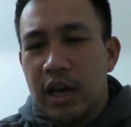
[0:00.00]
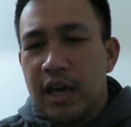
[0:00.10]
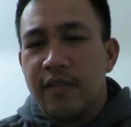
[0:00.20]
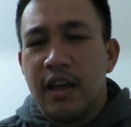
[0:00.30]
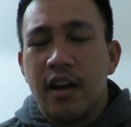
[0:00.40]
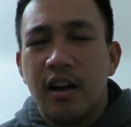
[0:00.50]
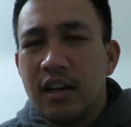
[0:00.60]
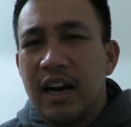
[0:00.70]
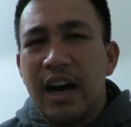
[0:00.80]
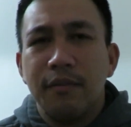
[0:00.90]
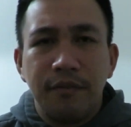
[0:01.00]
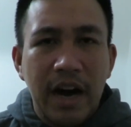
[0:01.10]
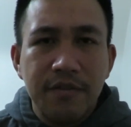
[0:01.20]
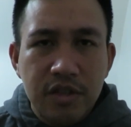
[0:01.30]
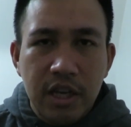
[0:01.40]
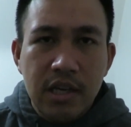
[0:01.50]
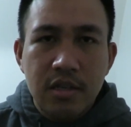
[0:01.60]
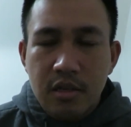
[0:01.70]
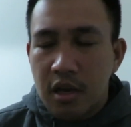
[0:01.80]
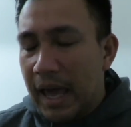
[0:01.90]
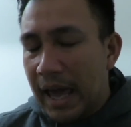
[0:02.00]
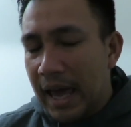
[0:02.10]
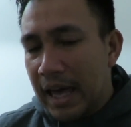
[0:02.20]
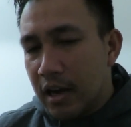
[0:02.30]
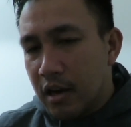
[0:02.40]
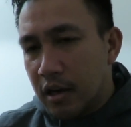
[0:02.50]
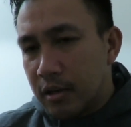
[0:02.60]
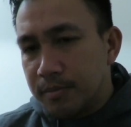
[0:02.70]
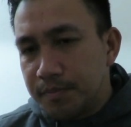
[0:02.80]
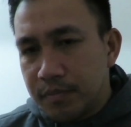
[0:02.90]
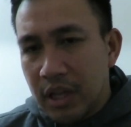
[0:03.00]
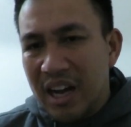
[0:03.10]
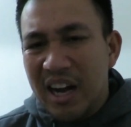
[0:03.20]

and then uh, I'm 5'6 and um,